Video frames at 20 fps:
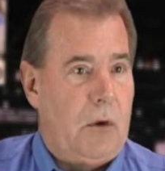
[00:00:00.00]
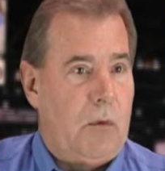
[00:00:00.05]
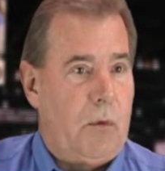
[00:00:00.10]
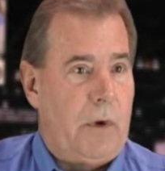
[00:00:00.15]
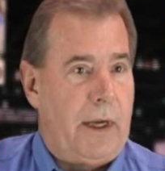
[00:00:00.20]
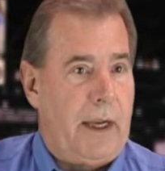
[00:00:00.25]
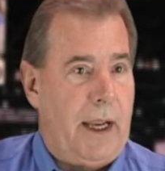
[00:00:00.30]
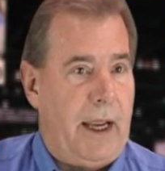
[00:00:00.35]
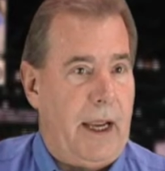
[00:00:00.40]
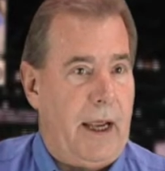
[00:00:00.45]

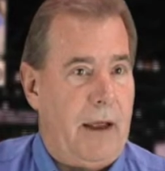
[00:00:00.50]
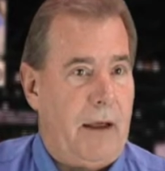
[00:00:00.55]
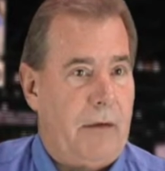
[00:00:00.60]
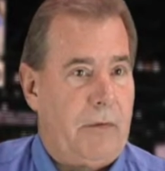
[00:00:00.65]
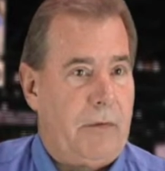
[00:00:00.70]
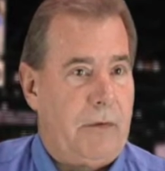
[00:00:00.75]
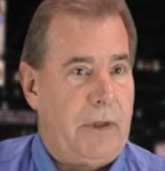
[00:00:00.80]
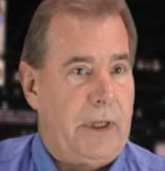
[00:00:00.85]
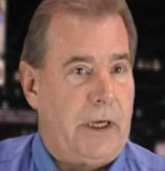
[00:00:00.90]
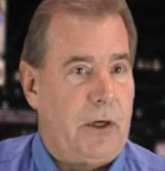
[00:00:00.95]
we
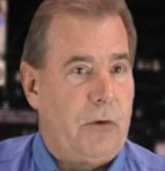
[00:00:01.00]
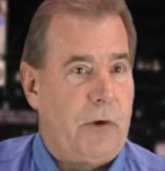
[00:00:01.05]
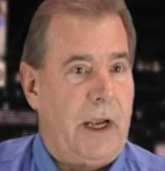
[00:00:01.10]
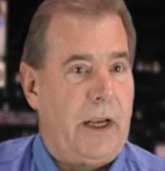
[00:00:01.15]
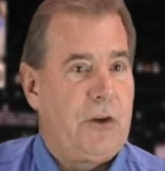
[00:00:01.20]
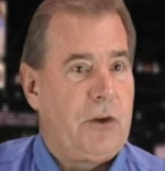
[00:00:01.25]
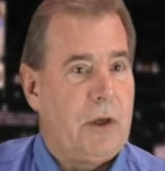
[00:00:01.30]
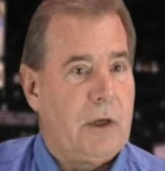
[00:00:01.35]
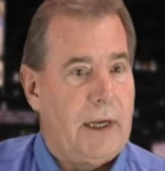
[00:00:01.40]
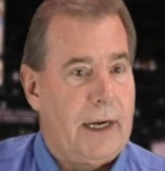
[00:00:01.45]
have the
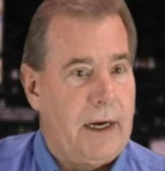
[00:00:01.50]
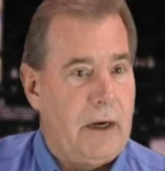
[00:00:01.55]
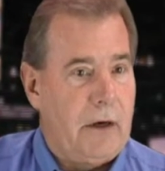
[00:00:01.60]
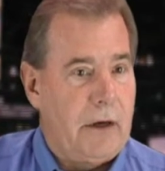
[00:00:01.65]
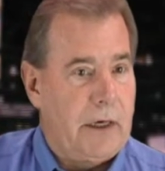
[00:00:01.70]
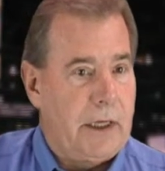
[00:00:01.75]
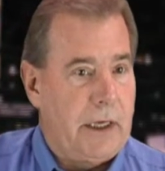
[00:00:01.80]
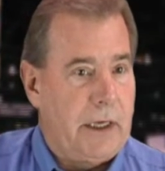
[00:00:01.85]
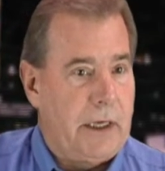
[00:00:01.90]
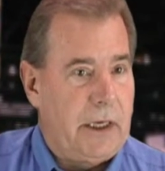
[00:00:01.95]

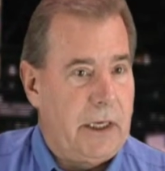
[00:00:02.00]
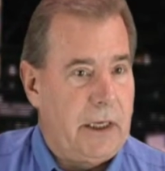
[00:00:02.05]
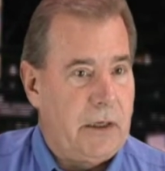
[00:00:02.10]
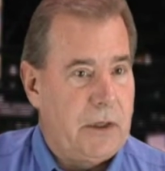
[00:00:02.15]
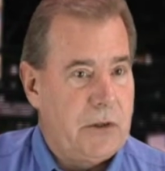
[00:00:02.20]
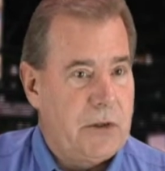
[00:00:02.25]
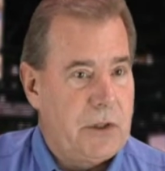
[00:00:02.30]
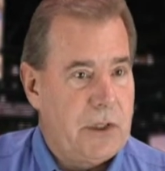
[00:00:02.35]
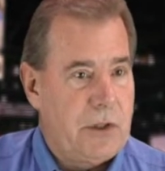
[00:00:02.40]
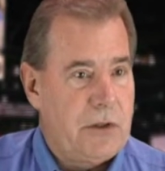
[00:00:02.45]
granularity in
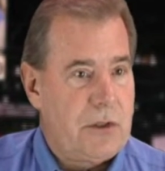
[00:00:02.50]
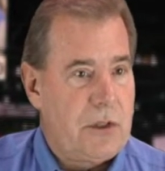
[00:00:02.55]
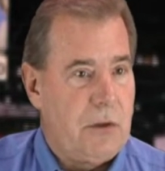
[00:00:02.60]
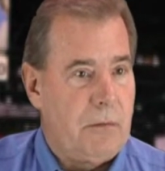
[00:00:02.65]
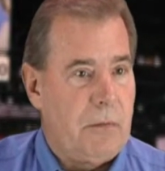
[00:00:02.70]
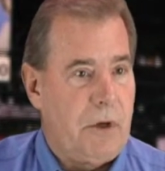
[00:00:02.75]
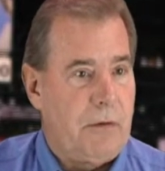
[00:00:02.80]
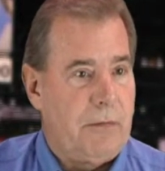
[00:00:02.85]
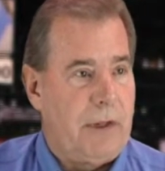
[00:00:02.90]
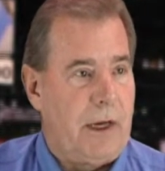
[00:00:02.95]
the
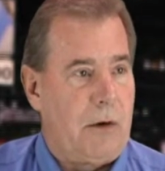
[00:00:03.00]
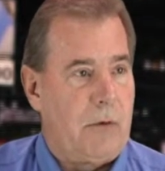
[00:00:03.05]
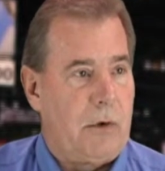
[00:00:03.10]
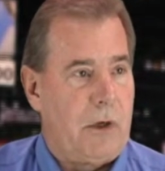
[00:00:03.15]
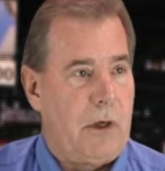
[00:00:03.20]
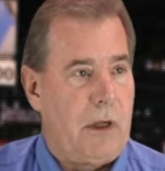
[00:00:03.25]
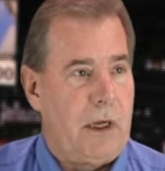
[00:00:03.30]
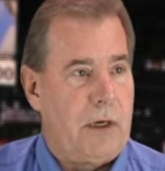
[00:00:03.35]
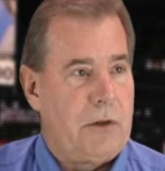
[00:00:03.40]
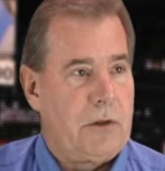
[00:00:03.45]
system of that
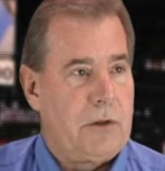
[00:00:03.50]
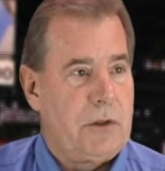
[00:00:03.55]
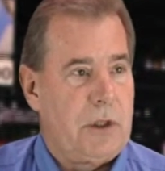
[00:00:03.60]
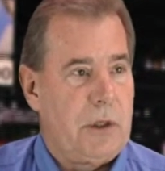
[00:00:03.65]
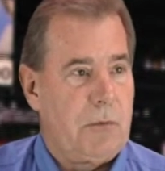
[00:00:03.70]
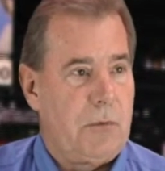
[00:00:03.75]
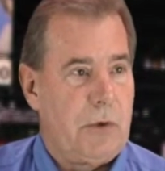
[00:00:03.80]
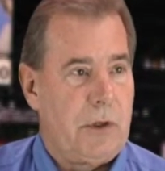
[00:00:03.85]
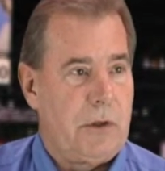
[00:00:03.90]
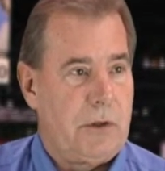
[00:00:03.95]

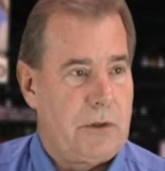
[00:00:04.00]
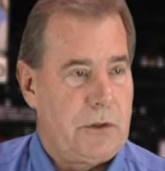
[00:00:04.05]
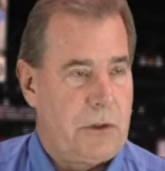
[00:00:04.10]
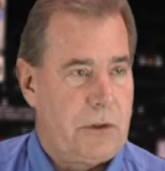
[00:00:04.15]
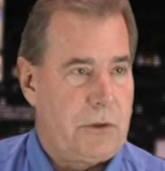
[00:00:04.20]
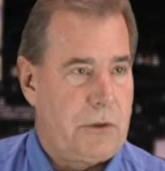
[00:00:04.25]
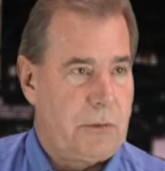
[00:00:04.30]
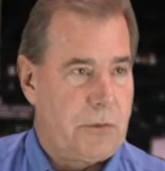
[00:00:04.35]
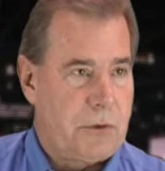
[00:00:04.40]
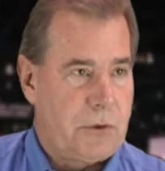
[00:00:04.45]
relationship, whether it's
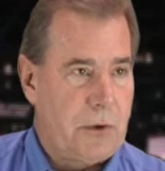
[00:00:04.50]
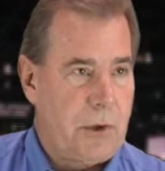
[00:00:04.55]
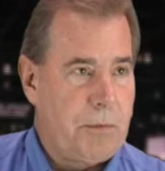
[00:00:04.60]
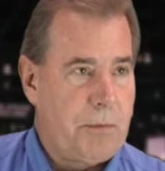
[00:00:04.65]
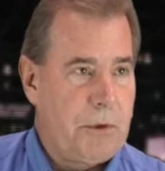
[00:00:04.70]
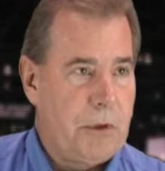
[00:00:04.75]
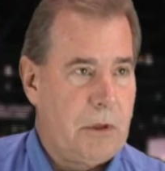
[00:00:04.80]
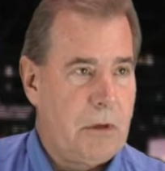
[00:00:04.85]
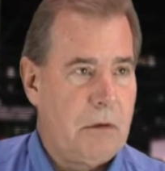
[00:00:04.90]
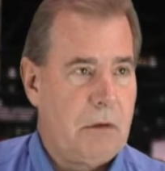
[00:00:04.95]
a
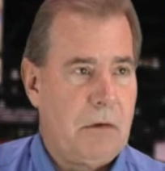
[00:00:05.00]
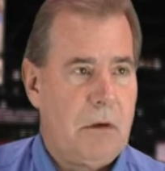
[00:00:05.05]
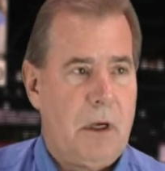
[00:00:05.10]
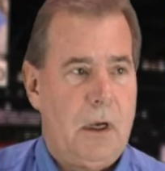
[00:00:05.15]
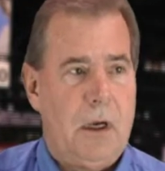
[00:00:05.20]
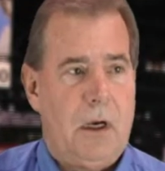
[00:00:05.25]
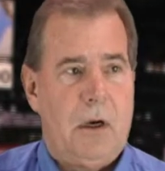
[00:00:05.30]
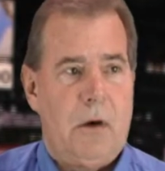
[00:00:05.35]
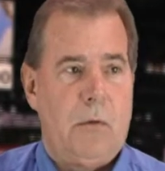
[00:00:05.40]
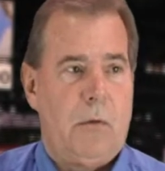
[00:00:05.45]
subscription,
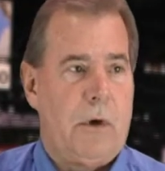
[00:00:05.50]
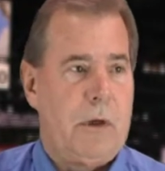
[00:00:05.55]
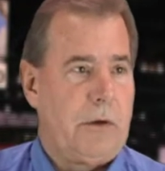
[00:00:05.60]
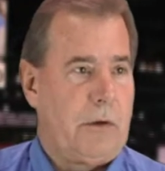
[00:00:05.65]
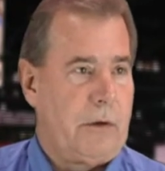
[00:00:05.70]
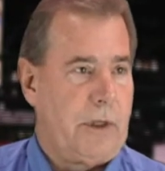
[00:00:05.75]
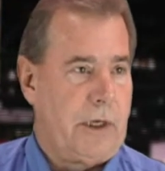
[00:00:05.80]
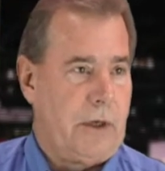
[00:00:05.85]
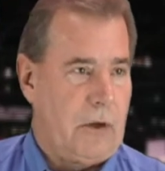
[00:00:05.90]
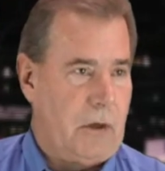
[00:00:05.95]

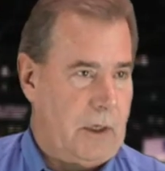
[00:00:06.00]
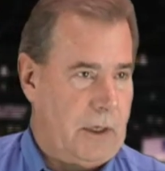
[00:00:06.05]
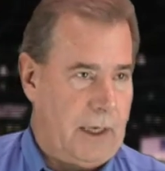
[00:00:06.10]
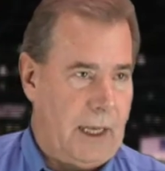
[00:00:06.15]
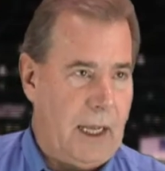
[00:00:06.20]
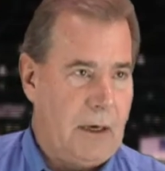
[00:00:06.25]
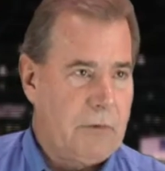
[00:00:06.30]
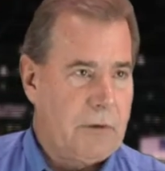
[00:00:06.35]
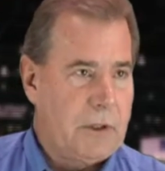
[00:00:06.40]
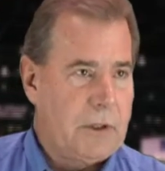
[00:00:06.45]
whether they are an
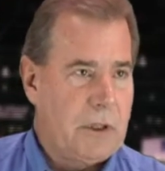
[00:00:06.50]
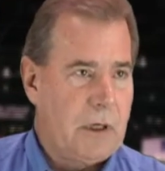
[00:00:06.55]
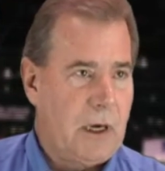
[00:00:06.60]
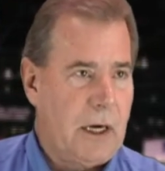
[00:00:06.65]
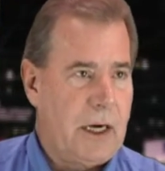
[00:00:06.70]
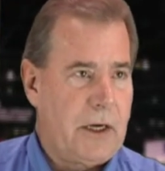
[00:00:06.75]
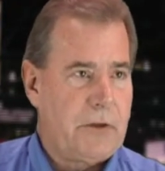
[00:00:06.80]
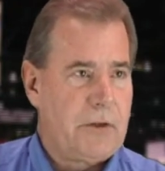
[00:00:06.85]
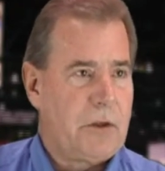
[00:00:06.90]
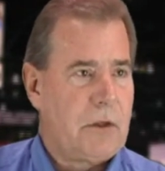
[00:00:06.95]

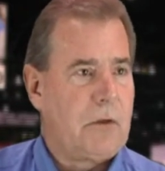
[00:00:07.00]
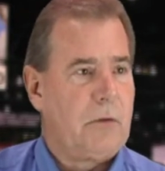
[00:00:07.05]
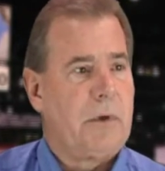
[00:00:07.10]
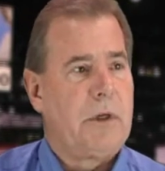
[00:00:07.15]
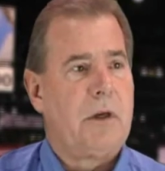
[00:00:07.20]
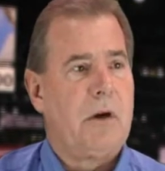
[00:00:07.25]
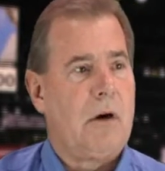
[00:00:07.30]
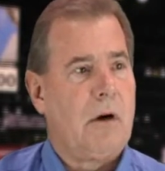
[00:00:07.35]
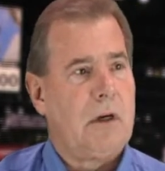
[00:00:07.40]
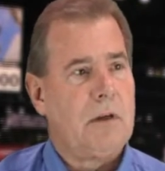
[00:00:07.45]
advertiser,
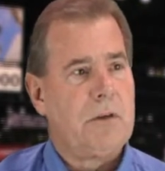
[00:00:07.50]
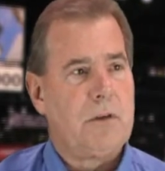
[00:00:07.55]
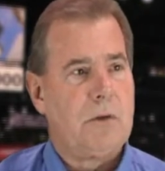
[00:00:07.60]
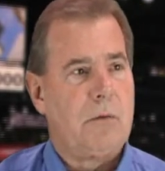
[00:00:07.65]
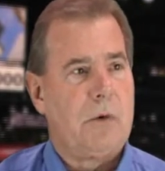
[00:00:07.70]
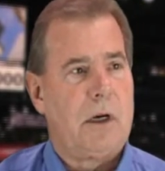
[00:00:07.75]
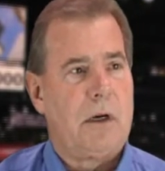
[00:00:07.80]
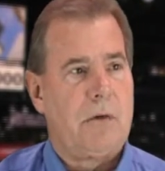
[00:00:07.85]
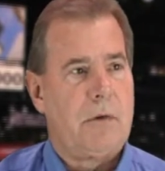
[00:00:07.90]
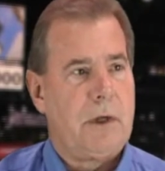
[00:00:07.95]
regardless of
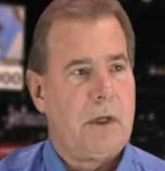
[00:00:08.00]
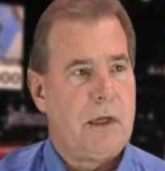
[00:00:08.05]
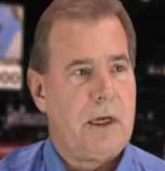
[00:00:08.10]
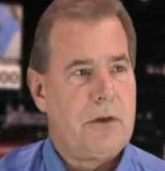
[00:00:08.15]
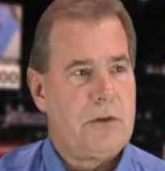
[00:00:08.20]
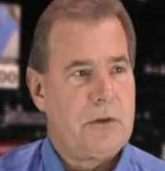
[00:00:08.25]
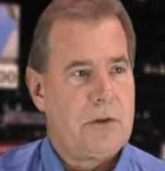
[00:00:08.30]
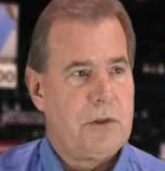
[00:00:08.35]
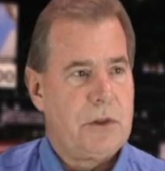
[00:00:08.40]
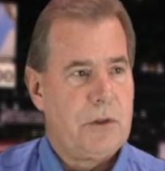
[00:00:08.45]
what a
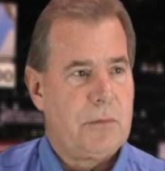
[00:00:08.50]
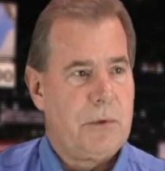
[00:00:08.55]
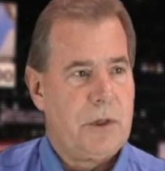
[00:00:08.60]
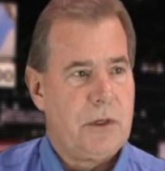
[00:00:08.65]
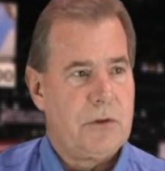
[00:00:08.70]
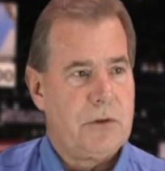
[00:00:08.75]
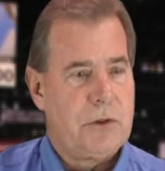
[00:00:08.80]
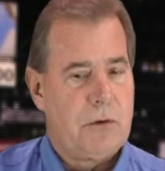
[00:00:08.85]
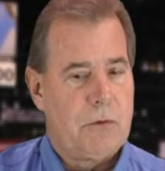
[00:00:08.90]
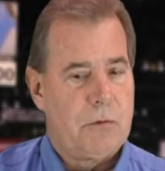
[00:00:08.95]
relationship
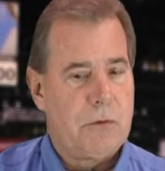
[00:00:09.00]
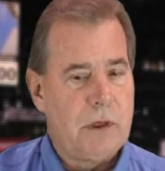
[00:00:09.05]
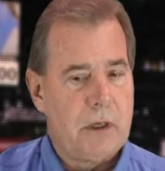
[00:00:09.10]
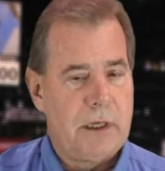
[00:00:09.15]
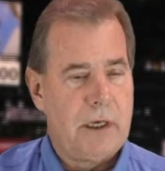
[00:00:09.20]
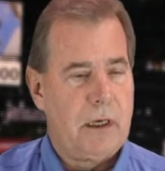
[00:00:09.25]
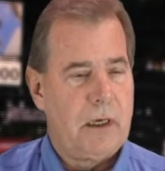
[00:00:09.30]
is, to really